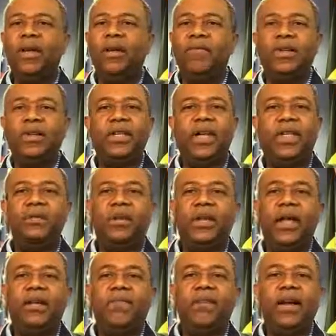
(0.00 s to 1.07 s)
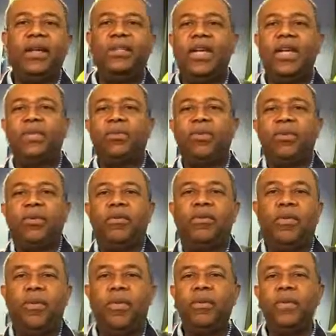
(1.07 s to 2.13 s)
If I change my life, I can change my
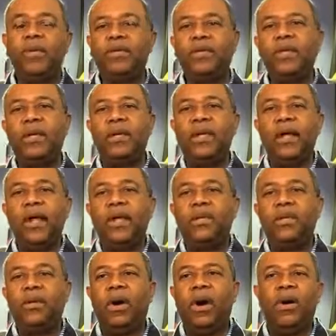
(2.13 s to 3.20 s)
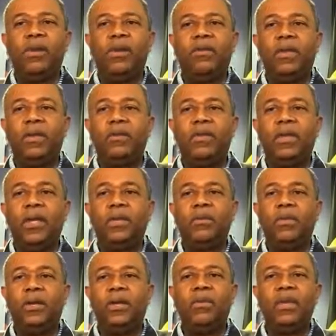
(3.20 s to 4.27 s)
performance. And so all of those
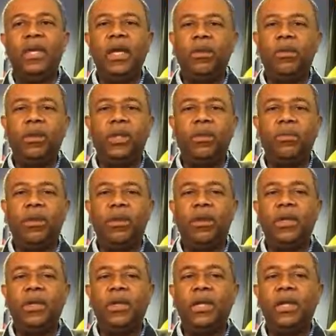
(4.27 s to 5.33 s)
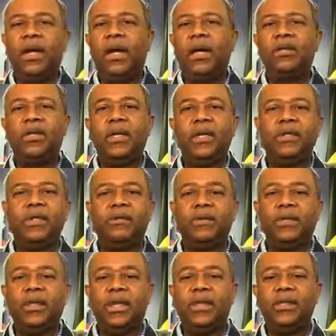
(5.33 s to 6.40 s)
are equally important in the context of
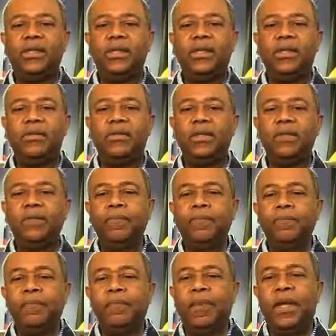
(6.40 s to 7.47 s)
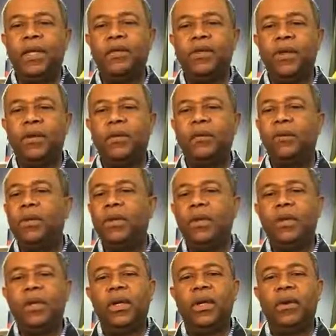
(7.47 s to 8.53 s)
relationships. And so,
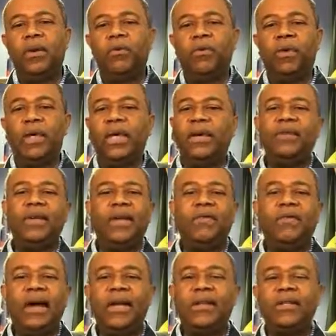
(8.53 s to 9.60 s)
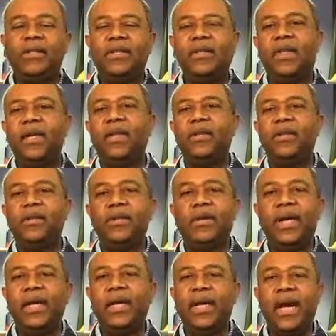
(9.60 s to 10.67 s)
you know, if we're giving advice to teens who are
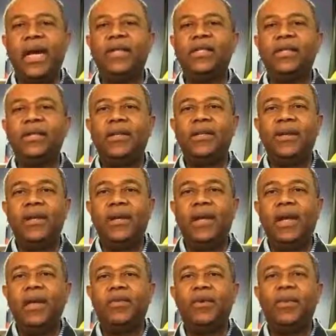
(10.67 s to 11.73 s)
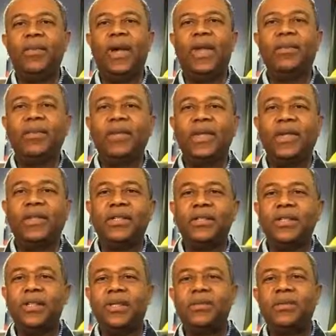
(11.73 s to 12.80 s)
engaging in romantic
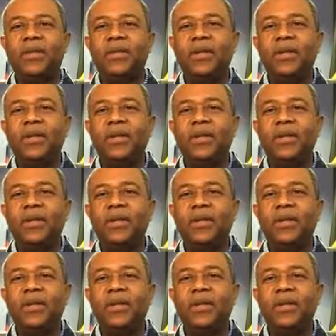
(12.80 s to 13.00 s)
relationships,